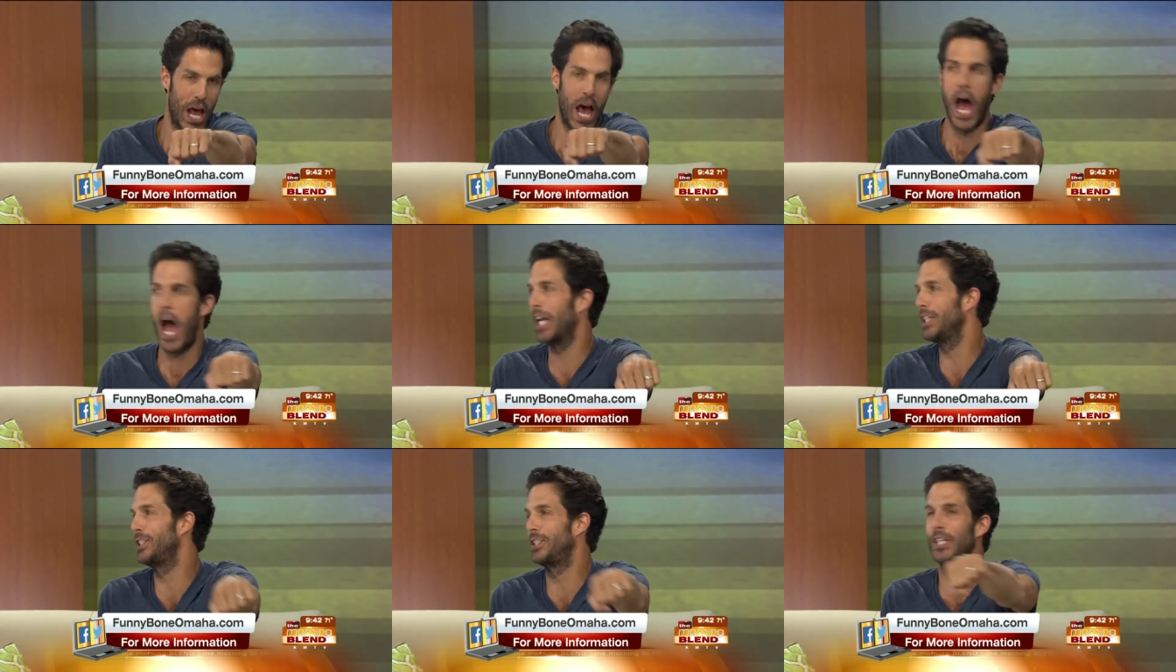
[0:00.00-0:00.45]

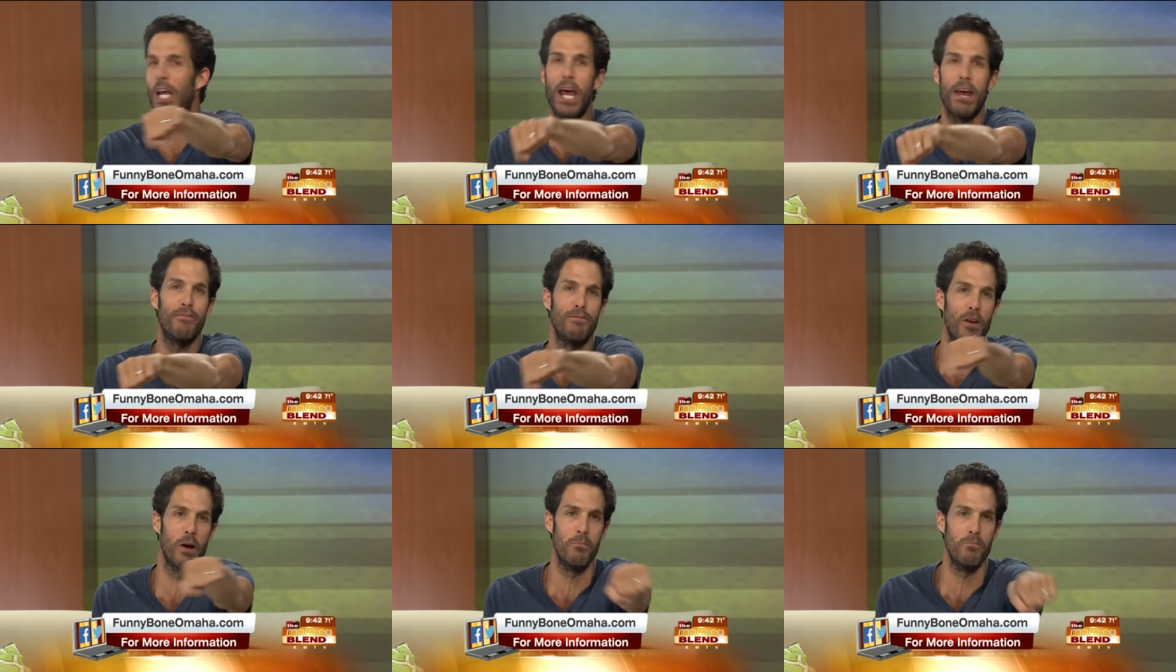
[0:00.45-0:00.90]
I
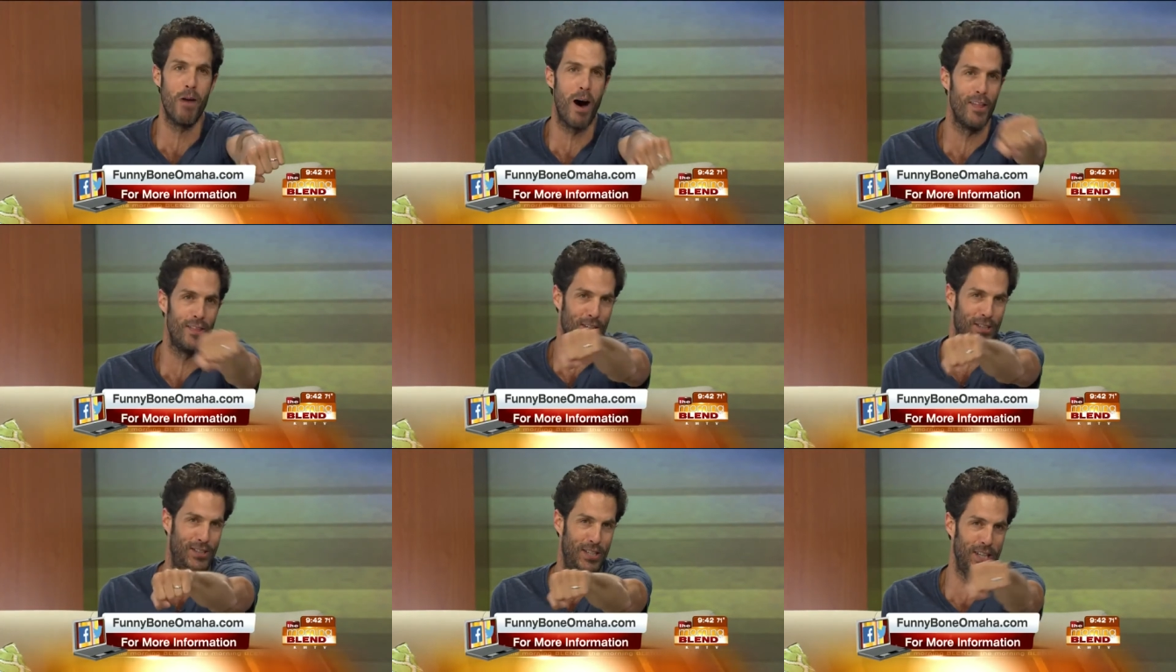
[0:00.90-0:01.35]
saved your
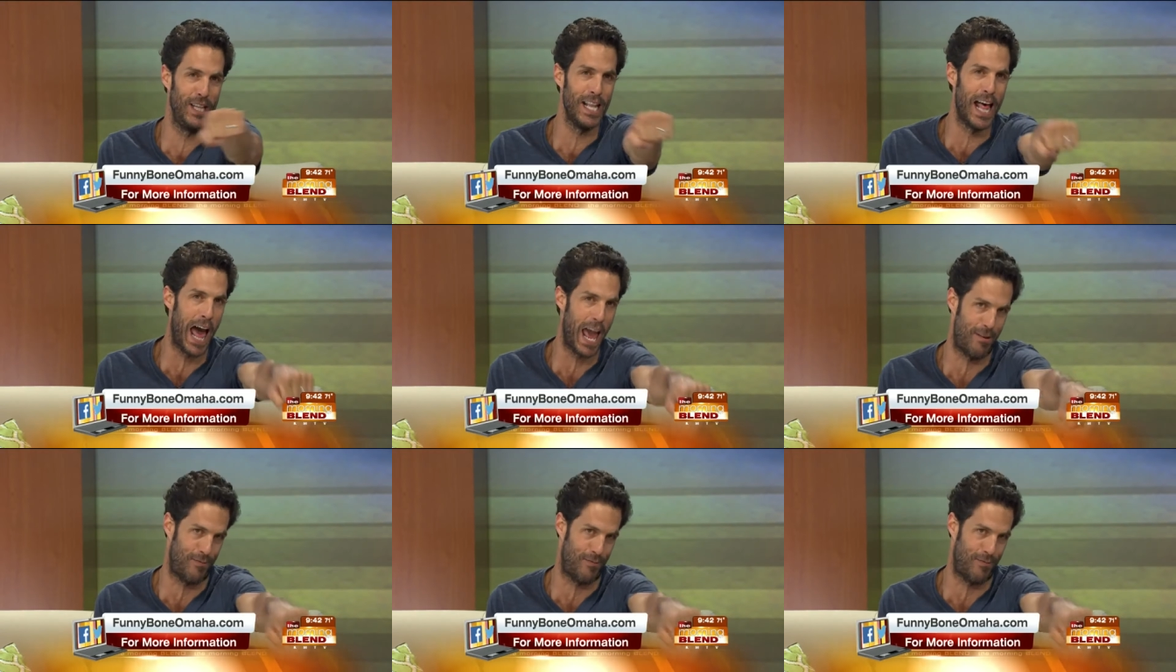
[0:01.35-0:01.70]
mother's life.